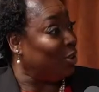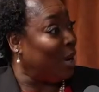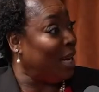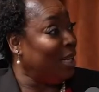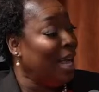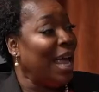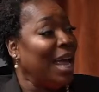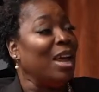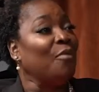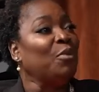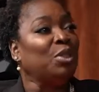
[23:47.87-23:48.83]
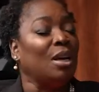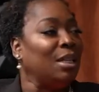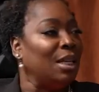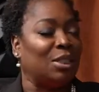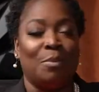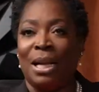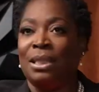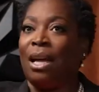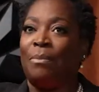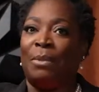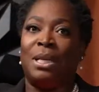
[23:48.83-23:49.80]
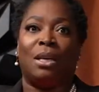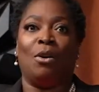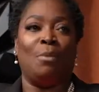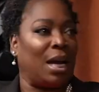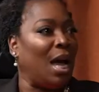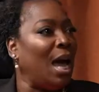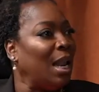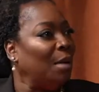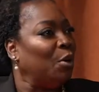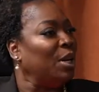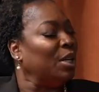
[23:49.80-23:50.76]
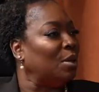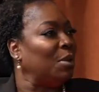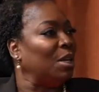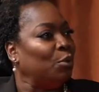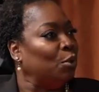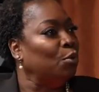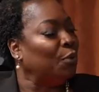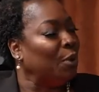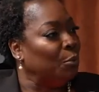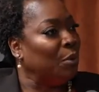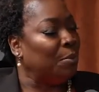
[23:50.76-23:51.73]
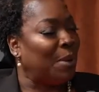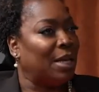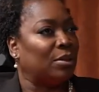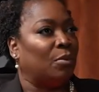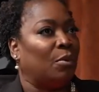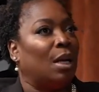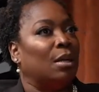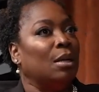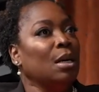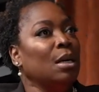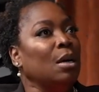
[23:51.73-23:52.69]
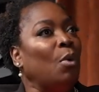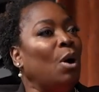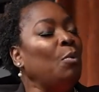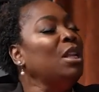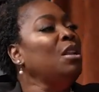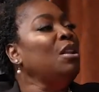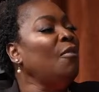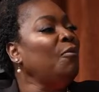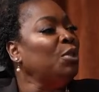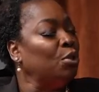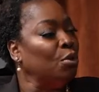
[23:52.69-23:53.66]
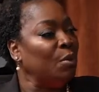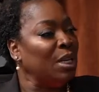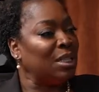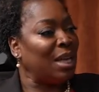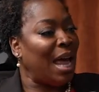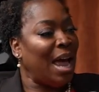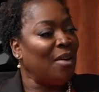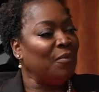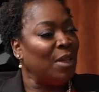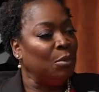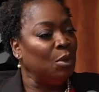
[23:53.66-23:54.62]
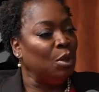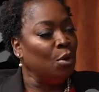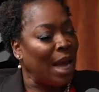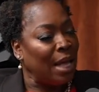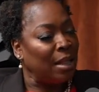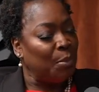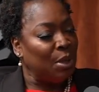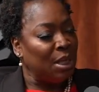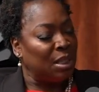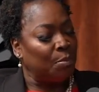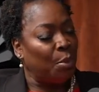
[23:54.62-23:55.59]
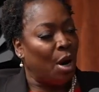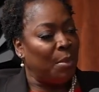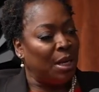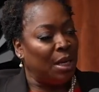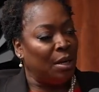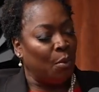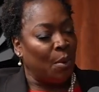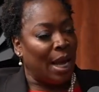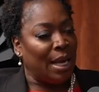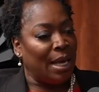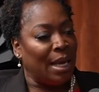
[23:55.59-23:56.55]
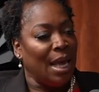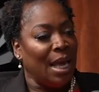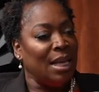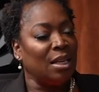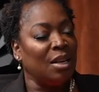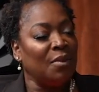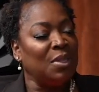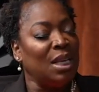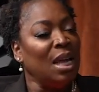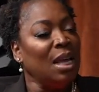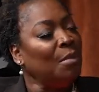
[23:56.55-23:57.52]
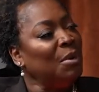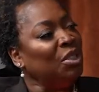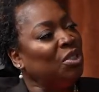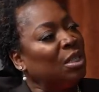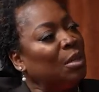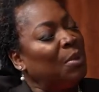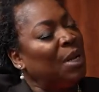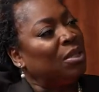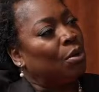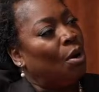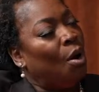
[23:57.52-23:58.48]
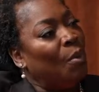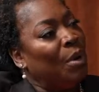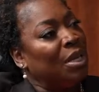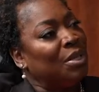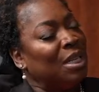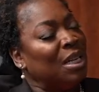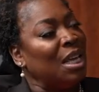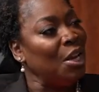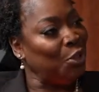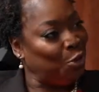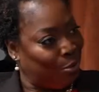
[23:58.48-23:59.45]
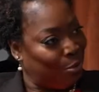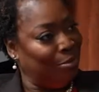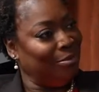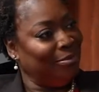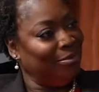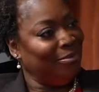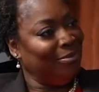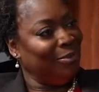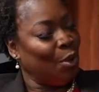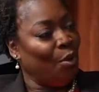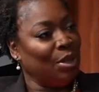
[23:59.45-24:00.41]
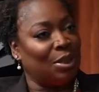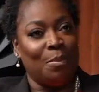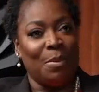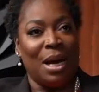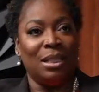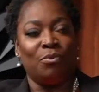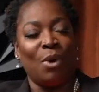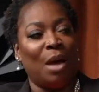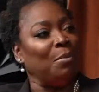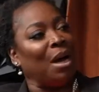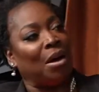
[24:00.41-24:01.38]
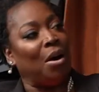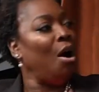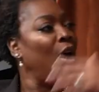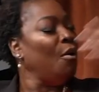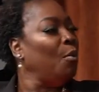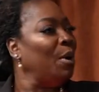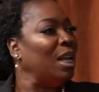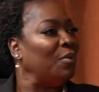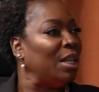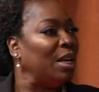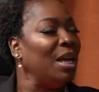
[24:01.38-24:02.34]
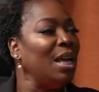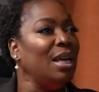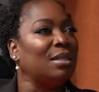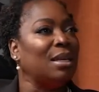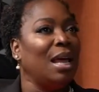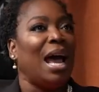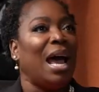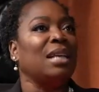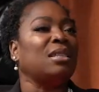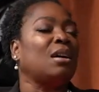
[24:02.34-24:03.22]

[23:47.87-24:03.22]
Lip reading: right? And every Sunday, somebody stopped me and said, oh my God, I'm learning something new from you and Pastor Waller. What we'd love to do is to have them look at the police department in a way, instead of seeing them as just a place to call when there's an issue, or somebody's robbing my car or whatever there is, as a